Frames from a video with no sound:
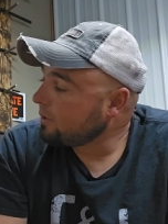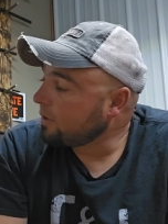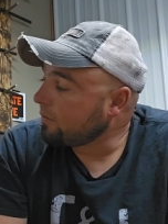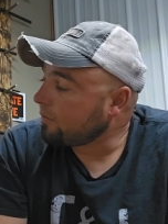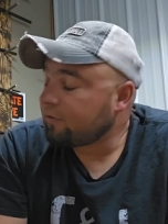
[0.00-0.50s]

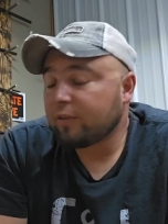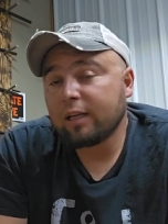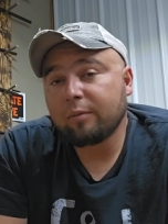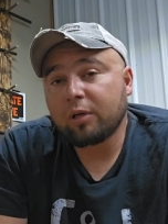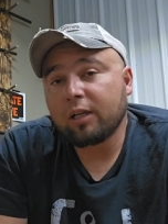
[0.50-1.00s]
if
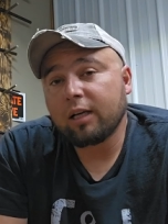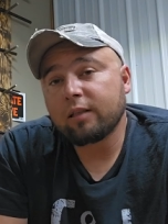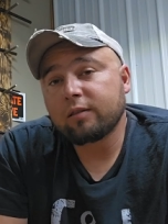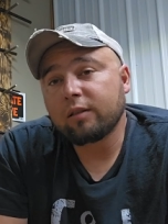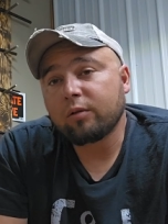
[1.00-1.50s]
anybody
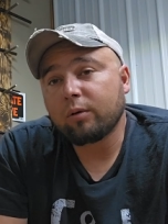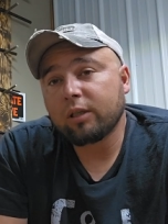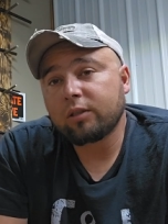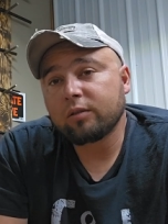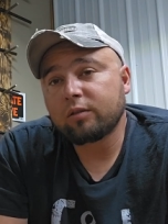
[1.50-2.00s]
has any
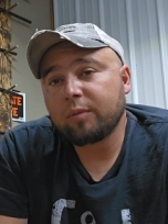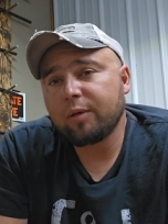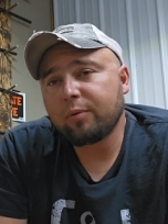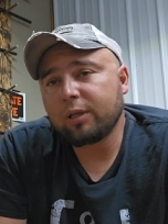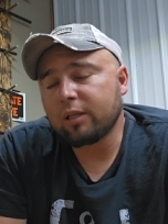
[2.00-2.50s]
questions, maybe
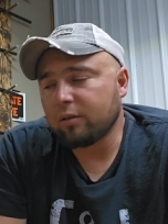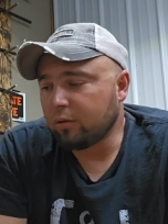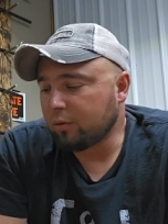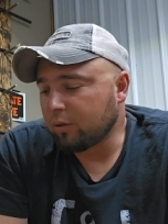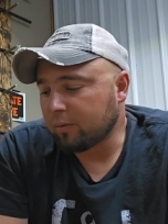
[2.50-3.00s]
we can do